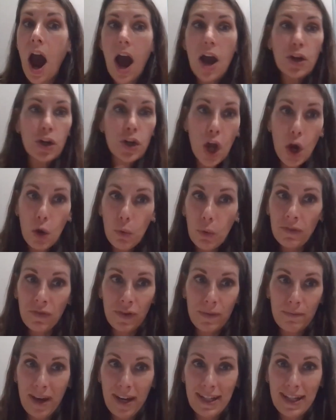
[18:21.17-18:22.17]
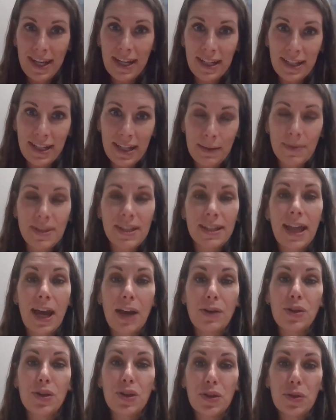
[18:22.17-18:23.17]
no one from my data team is
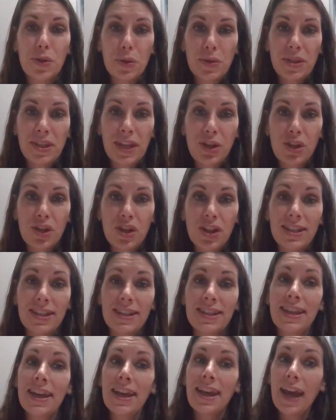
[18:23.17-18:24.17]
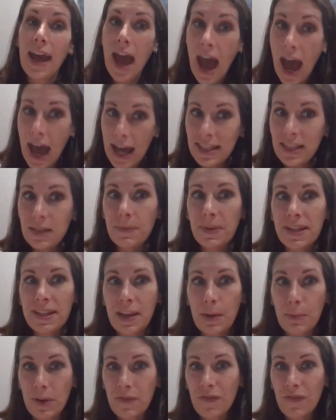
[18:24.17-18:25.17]
allowed to do those sessions. It has to be
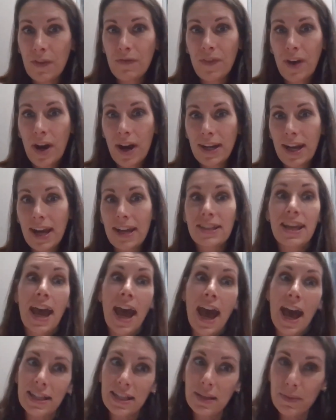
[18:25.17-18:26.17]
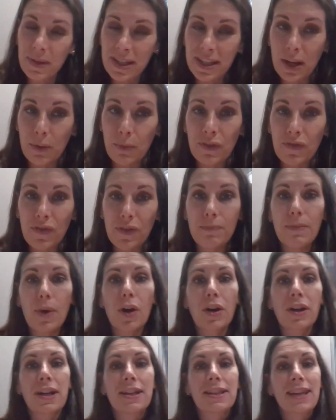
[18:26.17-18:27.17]
someone from finance. It has to be someone from
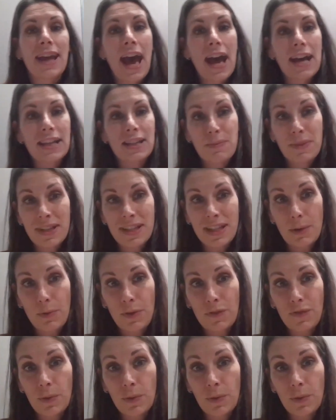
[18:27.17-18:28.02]
markets. It has to be someone